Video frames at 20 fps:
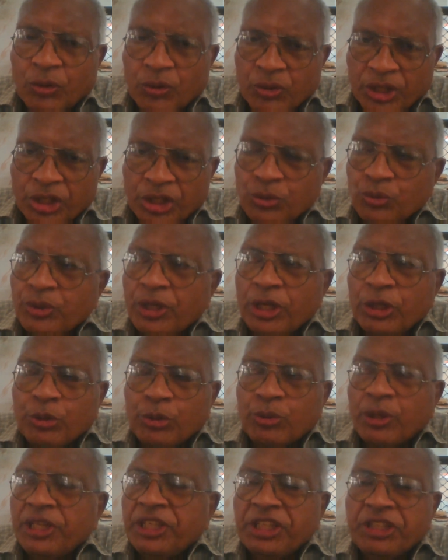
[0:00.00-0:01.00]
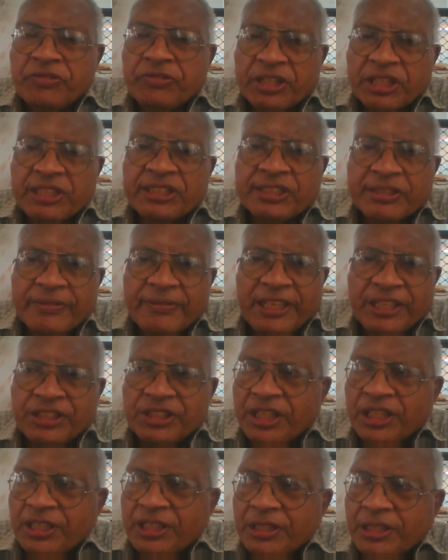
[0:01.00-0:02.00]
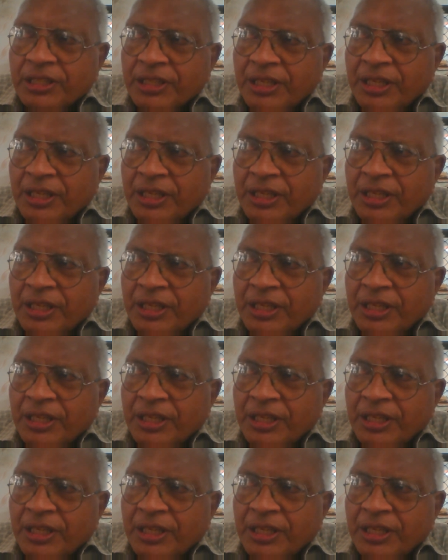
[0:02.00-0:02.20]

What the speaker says: Okay, you can do quality work in civil engineering,